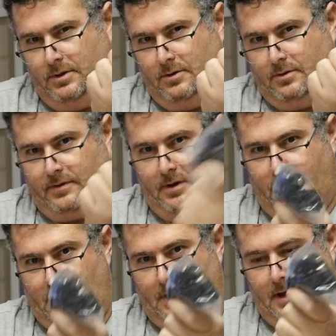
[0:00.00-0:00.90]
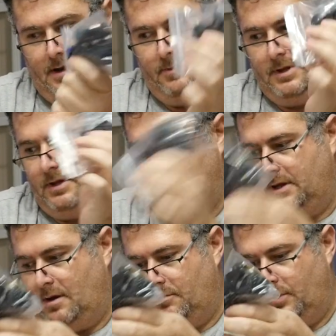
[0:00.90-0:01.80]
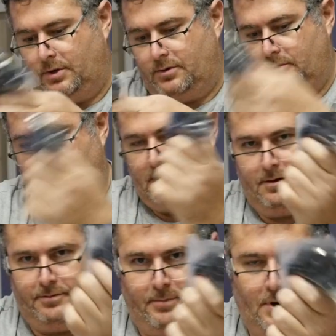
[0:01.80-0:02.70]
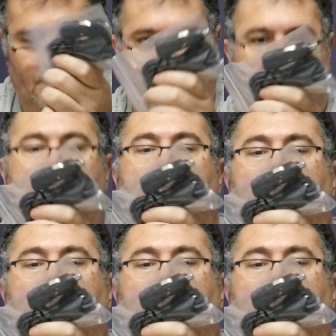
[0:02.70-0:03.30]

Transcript: your cigarette lighter, but then you cannot monitor when the car is parked.